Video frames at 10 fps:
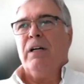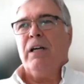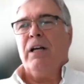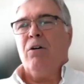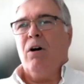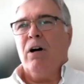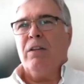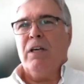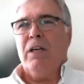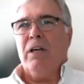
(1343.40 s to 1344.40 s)
you know,
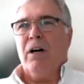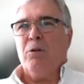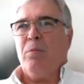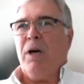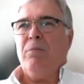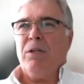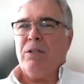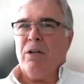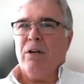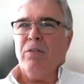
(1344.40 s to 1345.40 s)
on the
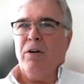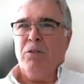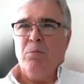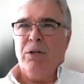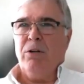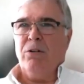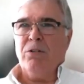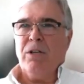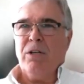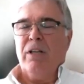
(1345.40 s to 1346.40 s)
payments of the
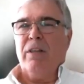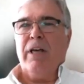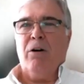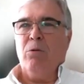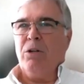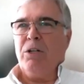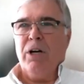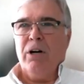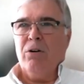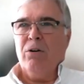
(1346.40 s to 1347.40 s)
bills that would
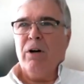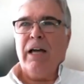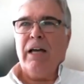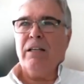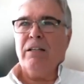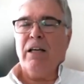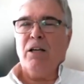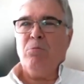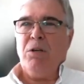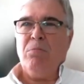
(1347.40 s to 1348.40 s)
go
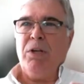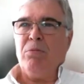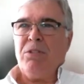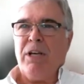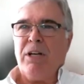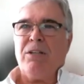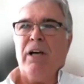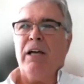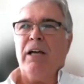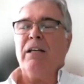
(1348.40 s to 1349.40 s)
and be, you know, set
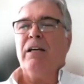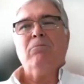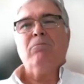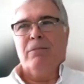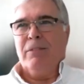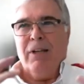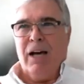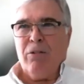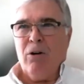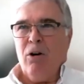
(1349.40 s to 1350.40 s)
aside,
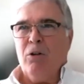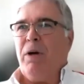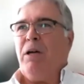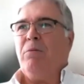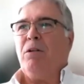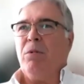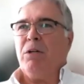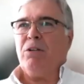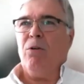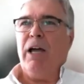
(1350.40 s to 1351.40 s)
not for all the payment,
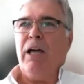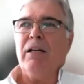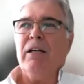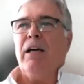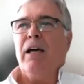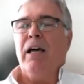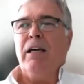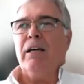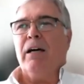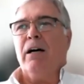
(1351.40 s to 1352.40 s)
but to create
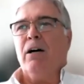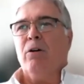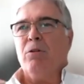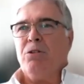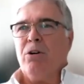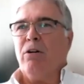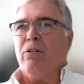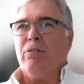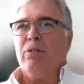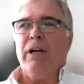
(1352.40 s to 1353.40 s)
a
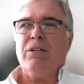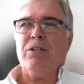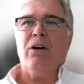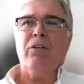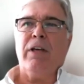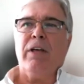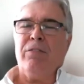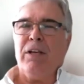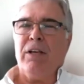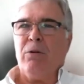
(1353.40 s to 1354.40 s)
reserve, right? So that
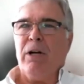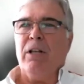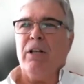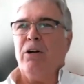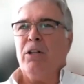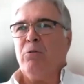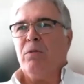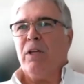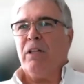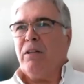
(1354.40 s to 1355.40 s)
if things ran low,
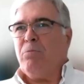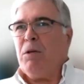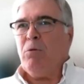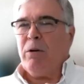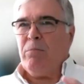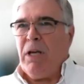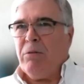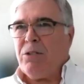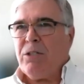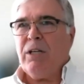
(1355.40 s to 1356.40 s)
the people would be
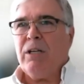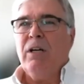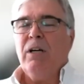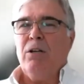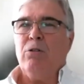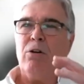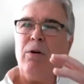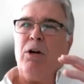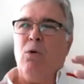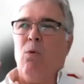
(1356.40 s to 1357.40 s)
able to see it. You could
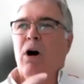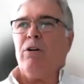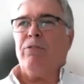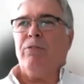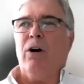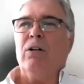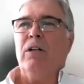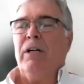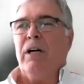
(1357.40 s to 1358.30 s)
create a waterfall